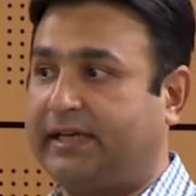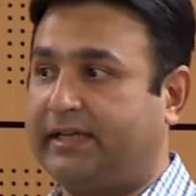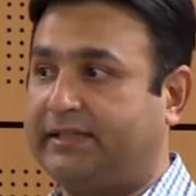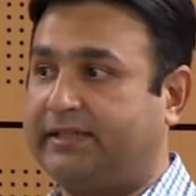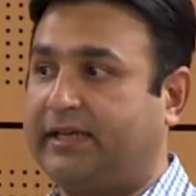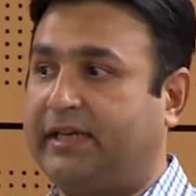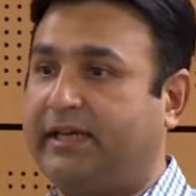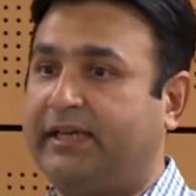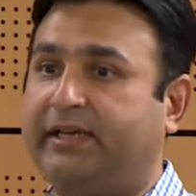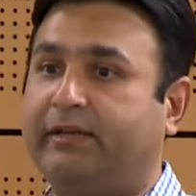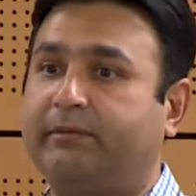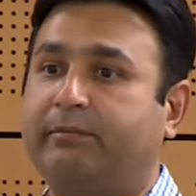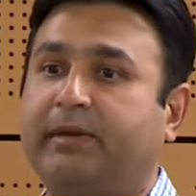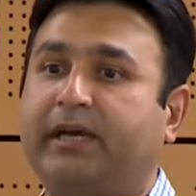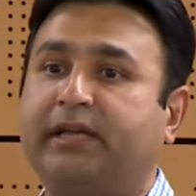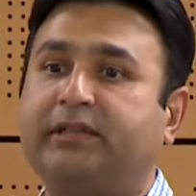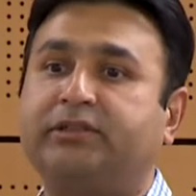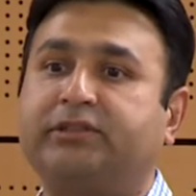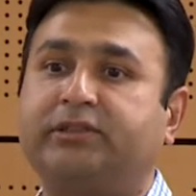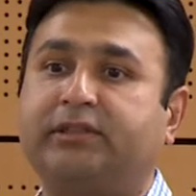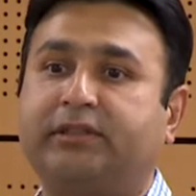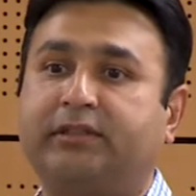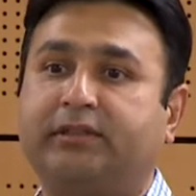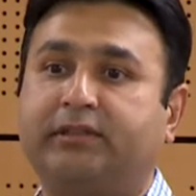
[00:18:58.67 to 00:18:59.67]
as Aileen
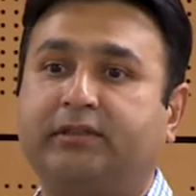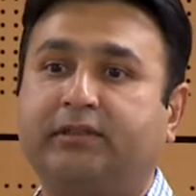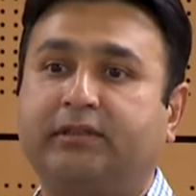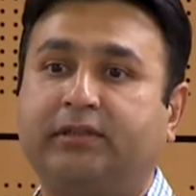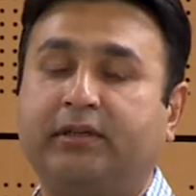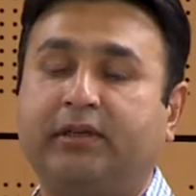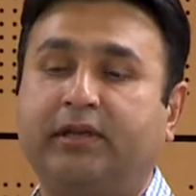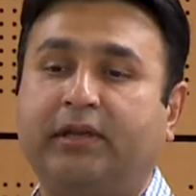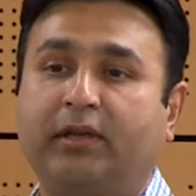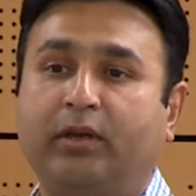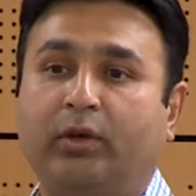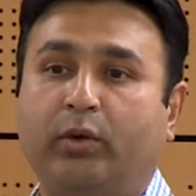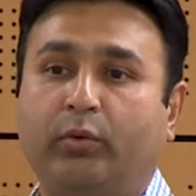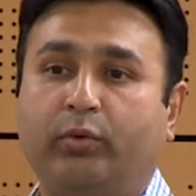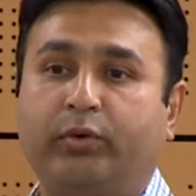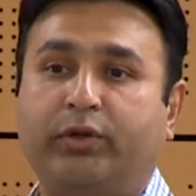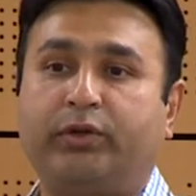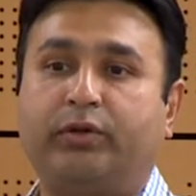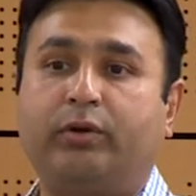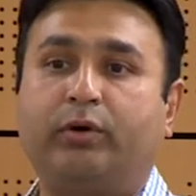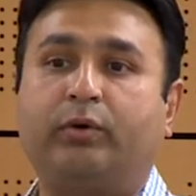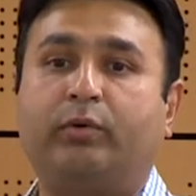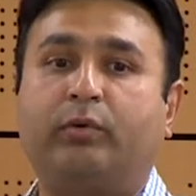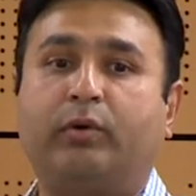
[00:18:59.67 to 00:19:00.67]
mentioned,
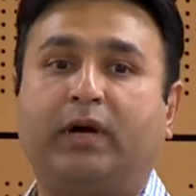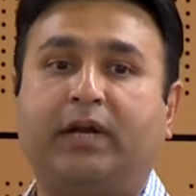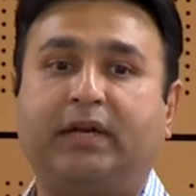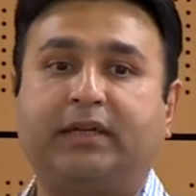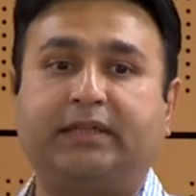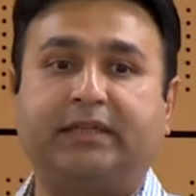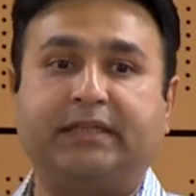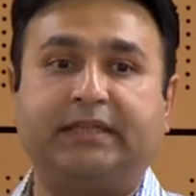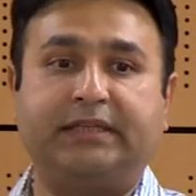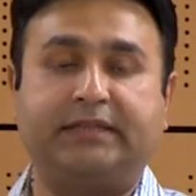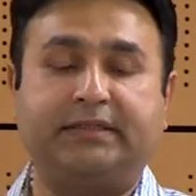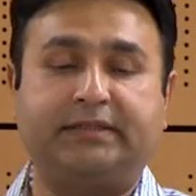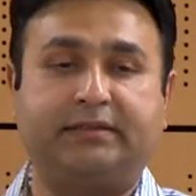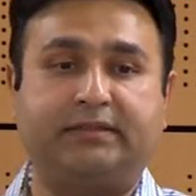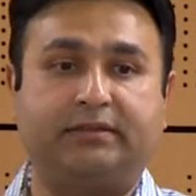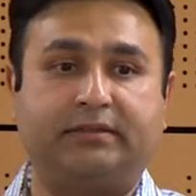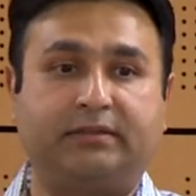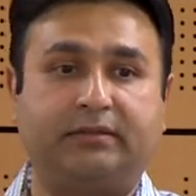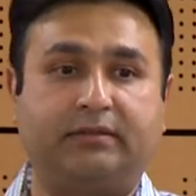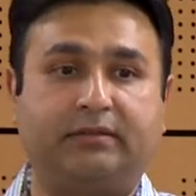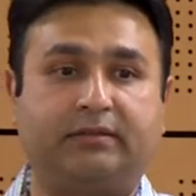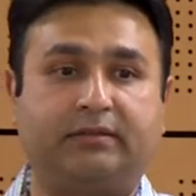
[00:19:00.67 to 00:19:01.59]
we don't want these